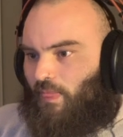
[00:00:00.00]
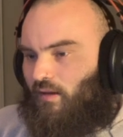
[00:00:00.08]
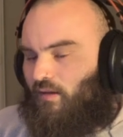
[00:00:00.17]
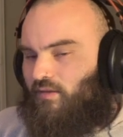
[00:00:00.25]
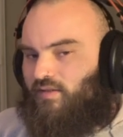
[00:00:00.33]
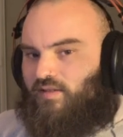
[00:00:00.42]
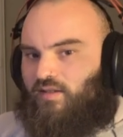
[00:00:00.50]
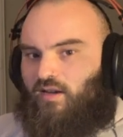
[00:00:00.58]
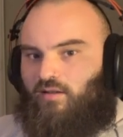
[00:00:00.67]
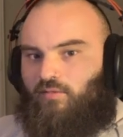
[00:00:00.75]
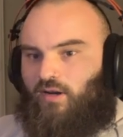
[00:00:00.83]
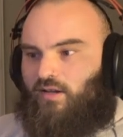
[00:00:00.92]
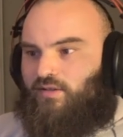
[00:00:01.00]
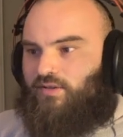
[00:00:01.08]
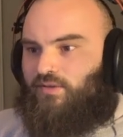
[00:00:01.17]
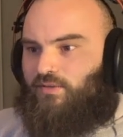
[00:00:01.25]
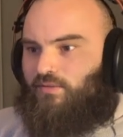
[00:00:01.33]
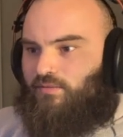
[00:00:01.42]
And this is kind of what I
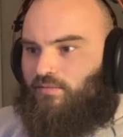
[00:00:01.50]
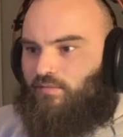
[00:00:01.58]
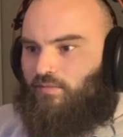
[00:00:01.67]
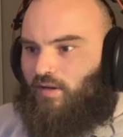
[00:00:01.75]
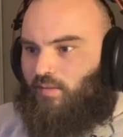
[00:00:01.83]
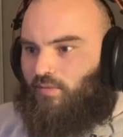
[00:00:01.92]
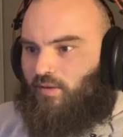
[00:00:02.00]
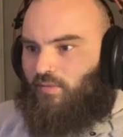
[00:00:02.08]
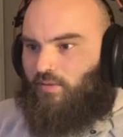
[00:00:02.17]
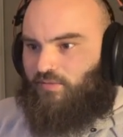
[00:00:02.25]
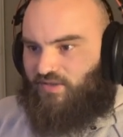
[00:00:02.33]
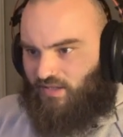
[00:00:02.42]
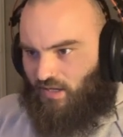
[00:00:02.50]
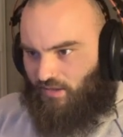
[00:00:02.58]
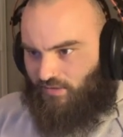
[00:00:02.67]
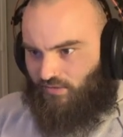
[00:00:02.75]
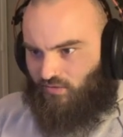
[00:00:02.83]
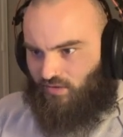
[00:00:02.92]
do when I'm coming up with
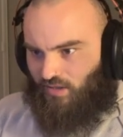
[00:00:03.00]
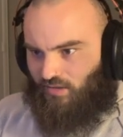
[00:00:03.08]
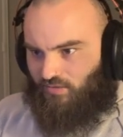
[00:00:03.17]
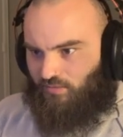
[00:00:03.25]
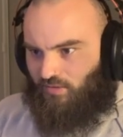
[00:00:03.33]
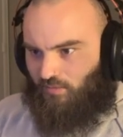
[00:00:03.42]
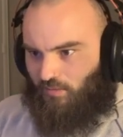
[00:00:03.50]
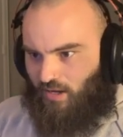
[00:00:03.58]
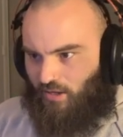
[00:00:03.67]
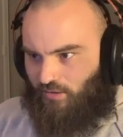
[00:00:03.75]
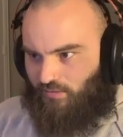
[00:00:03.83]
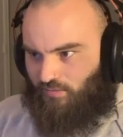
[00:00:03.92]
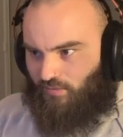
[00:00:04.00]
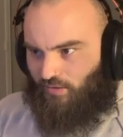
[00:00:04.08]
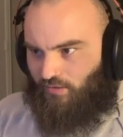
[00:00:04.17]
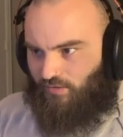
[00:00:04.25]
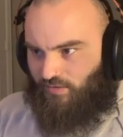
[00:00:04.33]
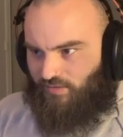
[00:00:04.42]
sounds. I'll just kind of tweak around
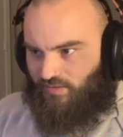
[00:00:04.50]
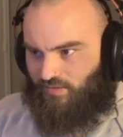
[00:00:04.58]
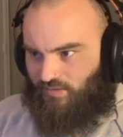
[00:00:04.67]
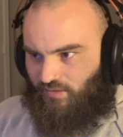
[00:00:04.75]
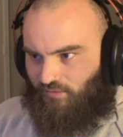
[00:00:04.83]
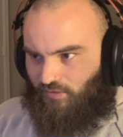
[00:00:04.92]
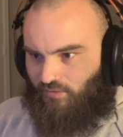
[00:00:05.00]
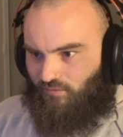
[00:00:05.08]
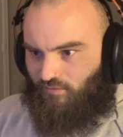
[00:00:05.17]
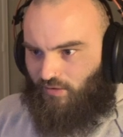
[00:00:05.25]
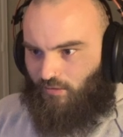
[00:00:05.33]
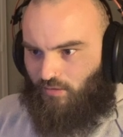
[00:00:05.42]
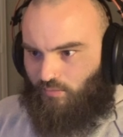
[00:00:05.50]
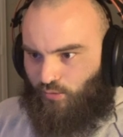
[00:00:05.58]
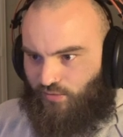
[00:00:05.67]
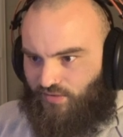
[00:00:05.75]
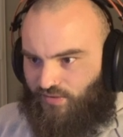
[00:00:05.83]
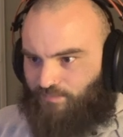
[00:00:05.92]
with these different
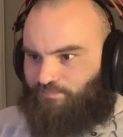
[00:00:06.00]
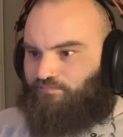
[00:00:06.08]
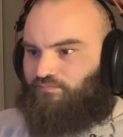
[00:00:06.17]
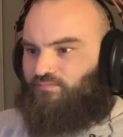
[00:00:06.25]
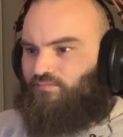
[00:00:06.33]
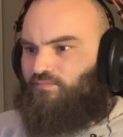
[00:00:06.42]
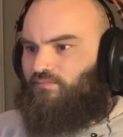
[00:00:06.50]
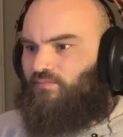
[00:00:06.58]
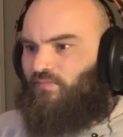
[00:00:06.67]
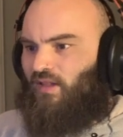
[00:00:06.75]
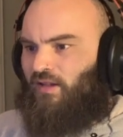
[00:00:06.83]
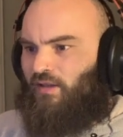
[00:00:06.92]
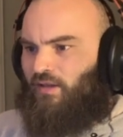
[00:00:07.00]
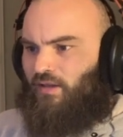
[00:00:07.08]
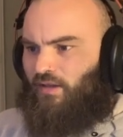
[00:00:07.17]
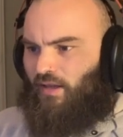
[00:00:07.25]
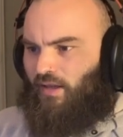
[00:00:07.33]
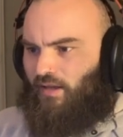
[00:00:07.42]
variables
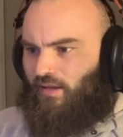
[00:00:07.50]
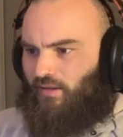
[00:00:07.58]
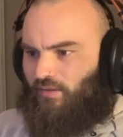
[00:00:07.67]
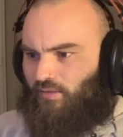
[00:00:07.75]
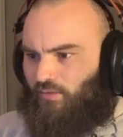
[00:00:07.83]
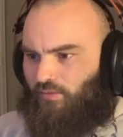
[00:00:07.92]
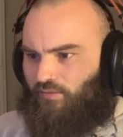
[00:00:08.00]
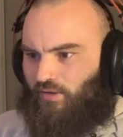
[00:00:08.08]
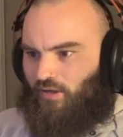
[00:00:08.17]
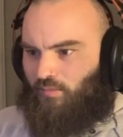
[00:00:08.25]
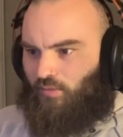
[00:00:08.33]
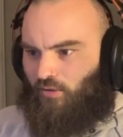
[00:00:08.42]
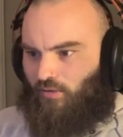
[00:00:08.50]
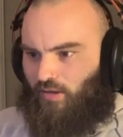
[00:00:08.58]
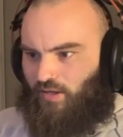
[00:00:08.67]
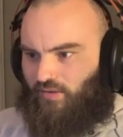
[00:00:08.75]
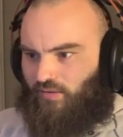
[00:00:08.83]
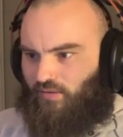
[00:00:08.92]
and hopefully come
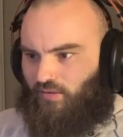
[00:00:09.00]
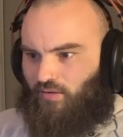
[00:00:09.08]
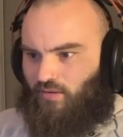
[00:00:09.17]
across